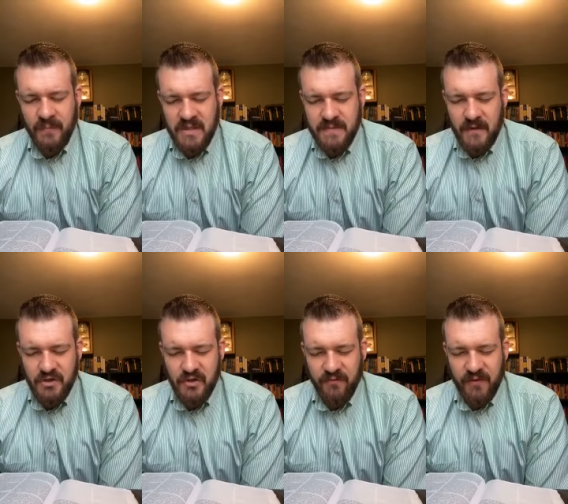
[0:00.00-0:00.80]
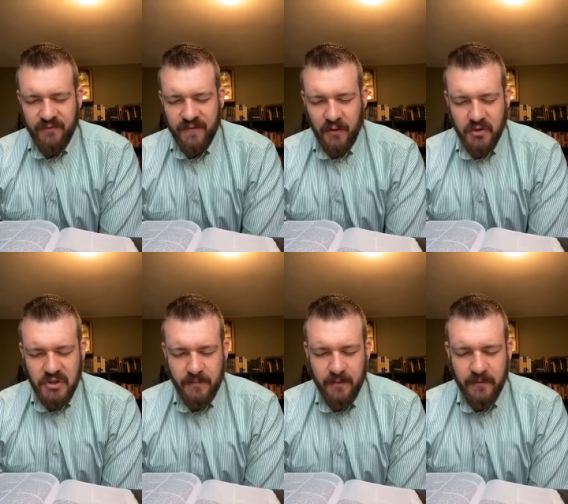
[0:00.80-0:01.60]
especially for the
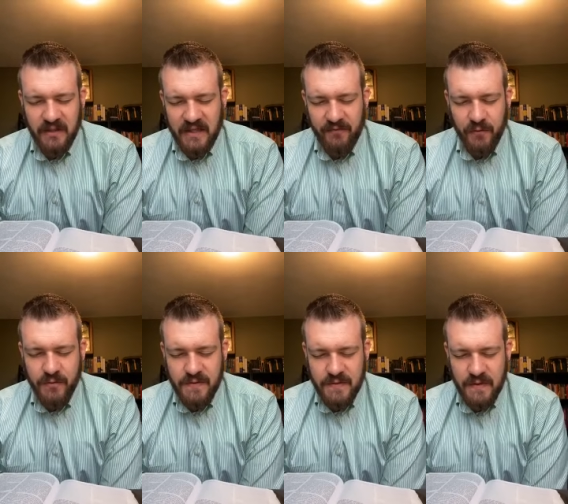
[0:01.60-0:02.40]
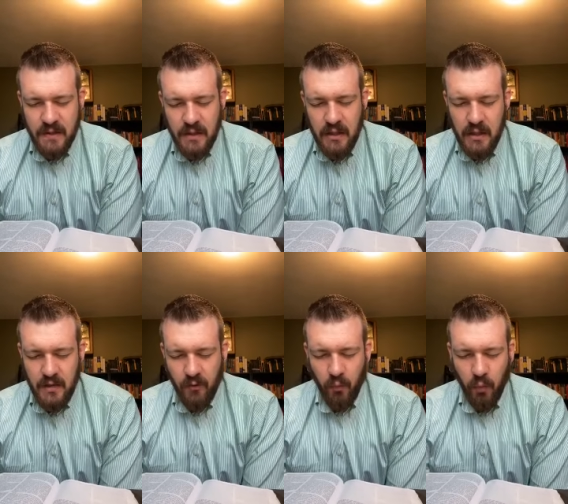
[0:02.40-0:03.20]
fellowship of believers,
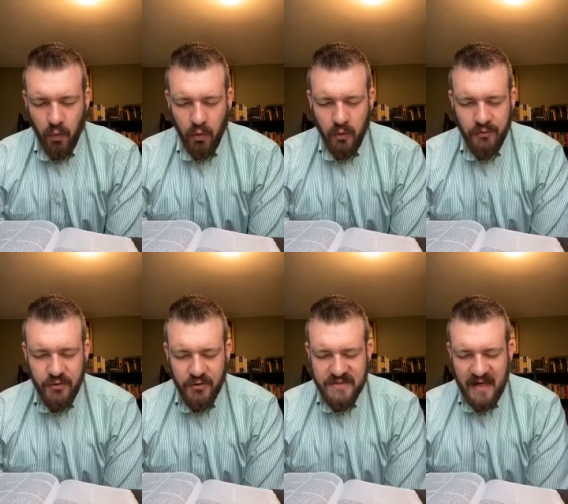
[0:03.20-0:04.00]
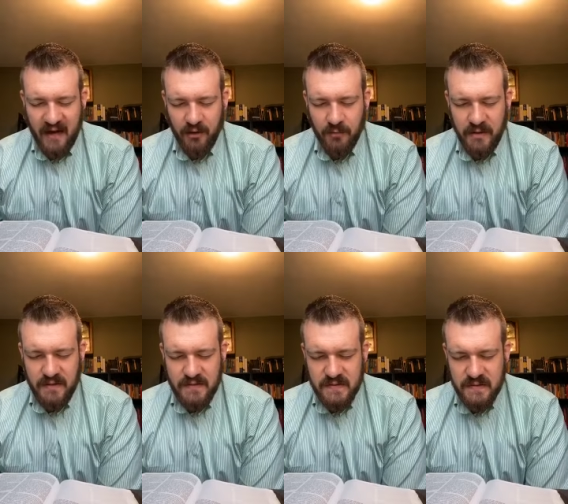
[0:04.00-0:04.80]
your word, your
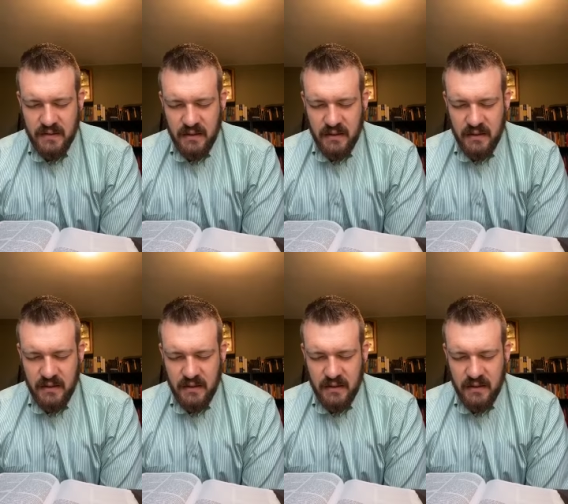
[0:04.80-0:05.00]
sacraments,